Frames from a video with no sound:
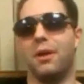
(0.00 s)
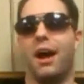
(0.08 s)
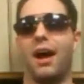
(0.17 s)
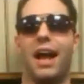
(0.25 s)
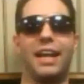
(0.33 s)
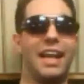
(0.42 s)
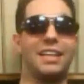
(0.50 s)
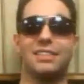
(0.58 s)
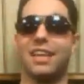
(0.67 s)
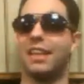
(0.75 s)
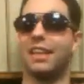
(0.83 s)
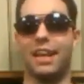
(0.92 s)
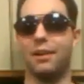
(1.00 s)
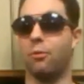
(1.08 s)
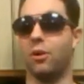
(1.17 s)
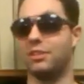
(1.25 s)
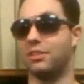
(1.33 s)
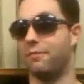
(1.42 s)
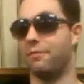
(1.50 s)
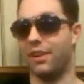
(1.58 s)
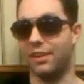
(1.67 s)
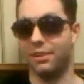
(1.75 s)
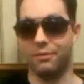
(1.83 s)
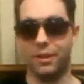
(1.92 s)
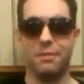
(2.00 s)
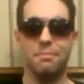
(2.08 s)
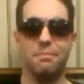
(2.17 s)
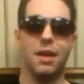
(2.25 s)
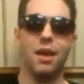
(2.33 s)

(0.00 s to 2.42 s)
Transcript: Uh, I can't say that it was definitively.